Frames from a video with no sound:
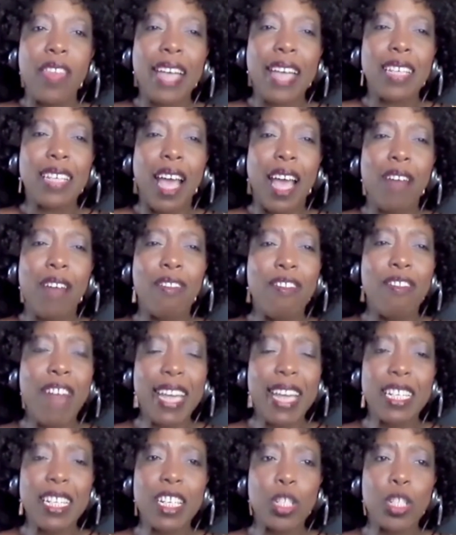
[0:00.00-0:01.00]
that are
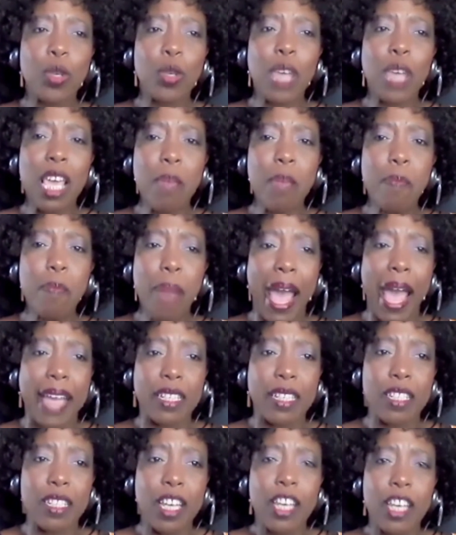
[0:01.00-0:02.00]
ready to
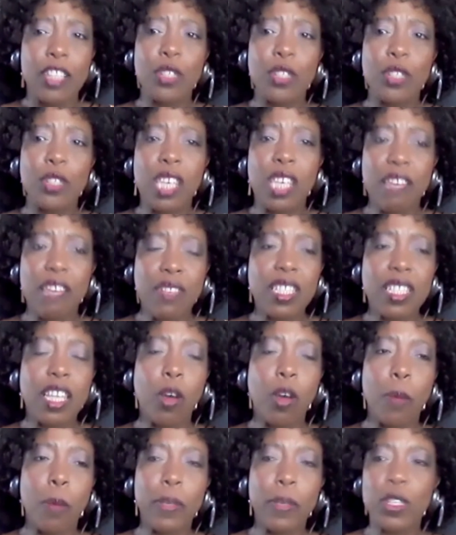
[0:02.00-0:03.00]
impact, to give us
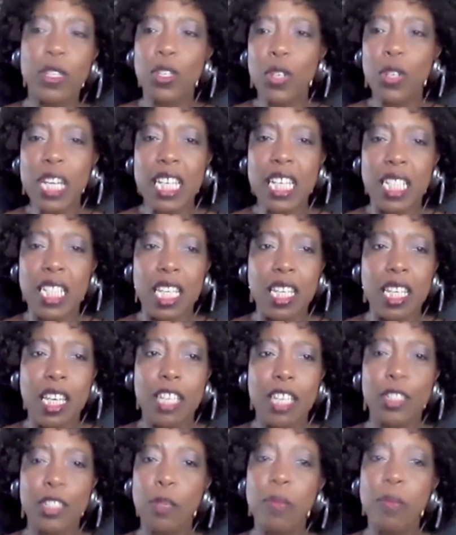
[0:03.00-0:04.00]
the opportunity
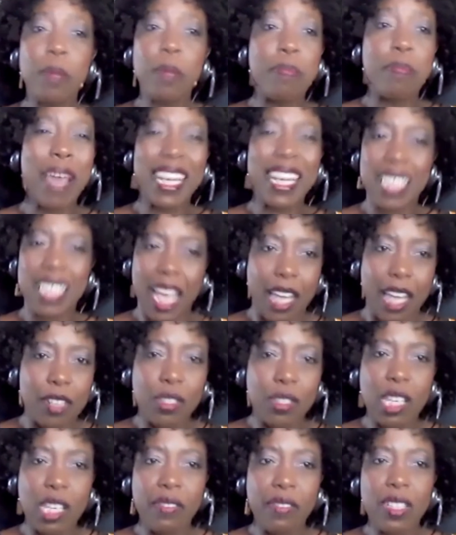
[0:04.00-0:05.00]
to be better,
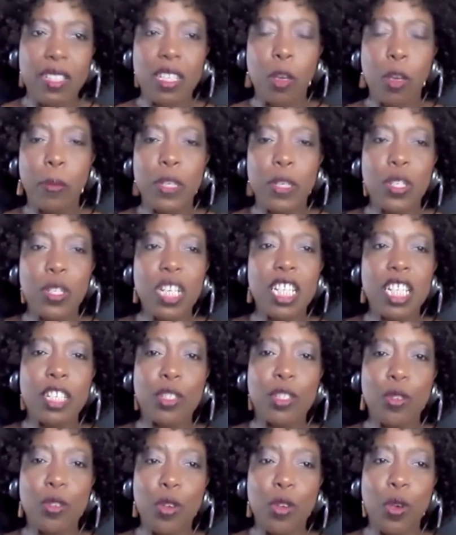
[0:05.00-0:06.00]
to give us the
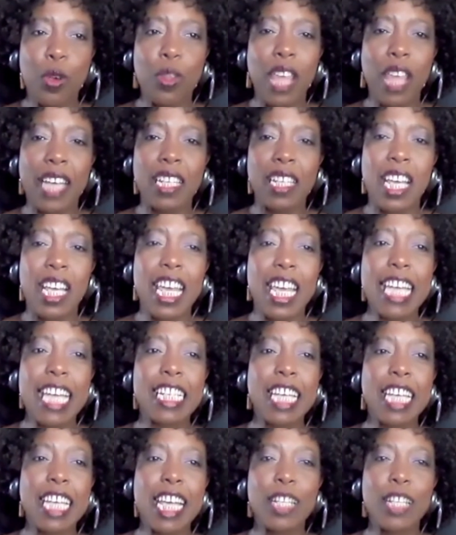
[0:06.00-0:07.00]
opportunities to know that
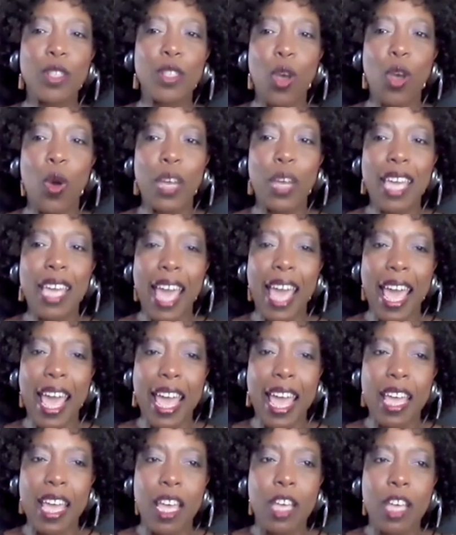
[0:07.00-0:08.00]
it is
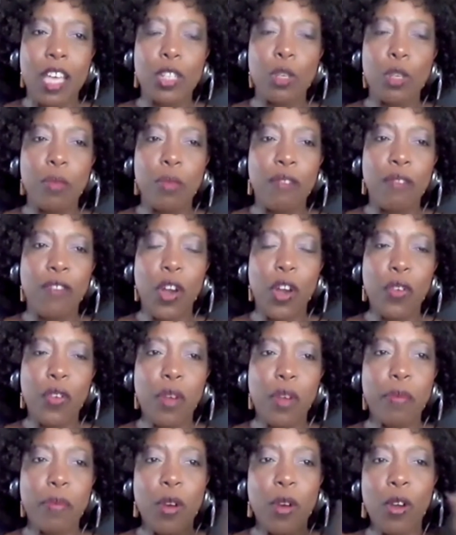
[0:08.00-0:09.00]
okay to be
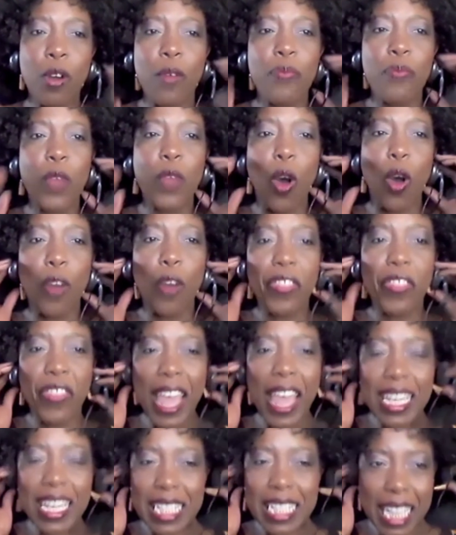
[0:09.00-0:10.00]
vulnerable,
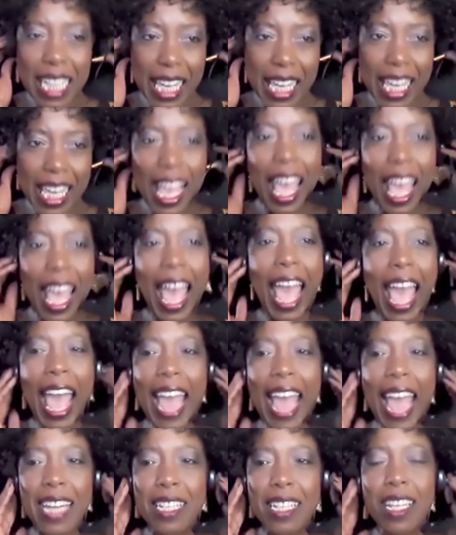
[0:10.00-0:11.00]
authentic,
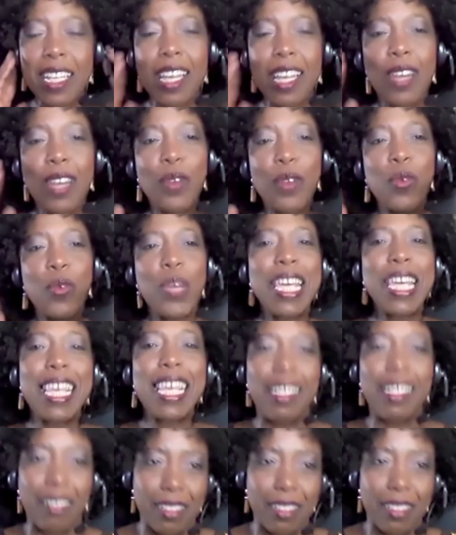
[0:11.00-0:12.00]
and
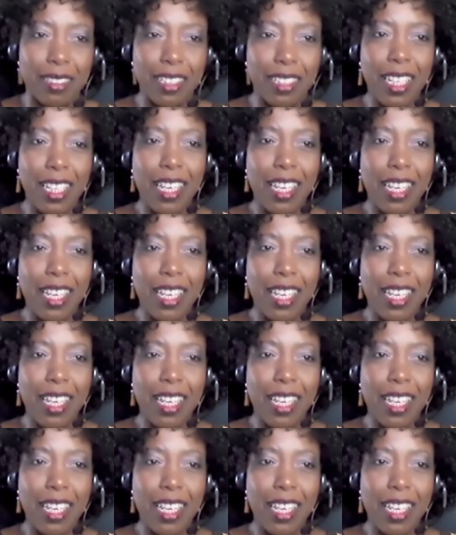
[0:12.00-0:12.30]
real.